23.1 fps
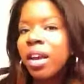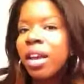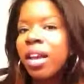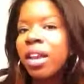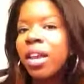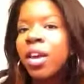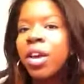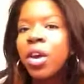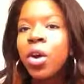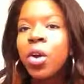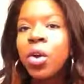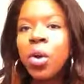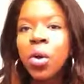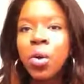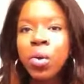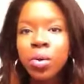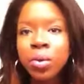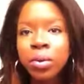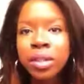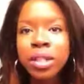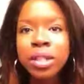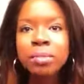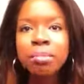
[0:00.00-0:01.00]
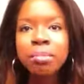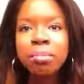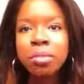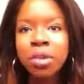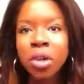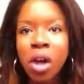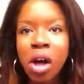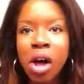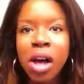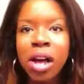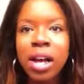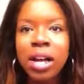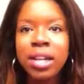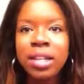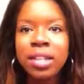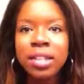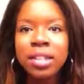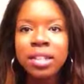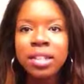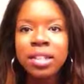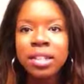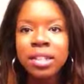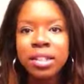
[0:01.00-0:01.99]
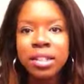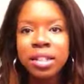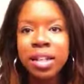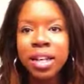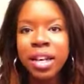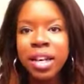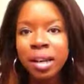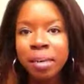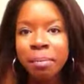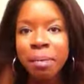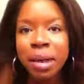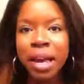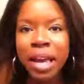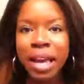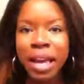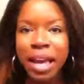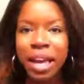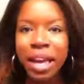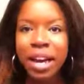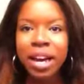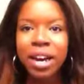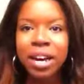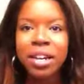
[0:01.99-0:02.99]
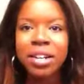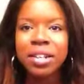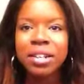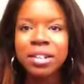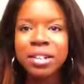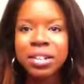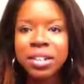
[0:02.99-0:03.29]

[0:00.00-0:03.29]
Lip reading: a golden blonde in my hair,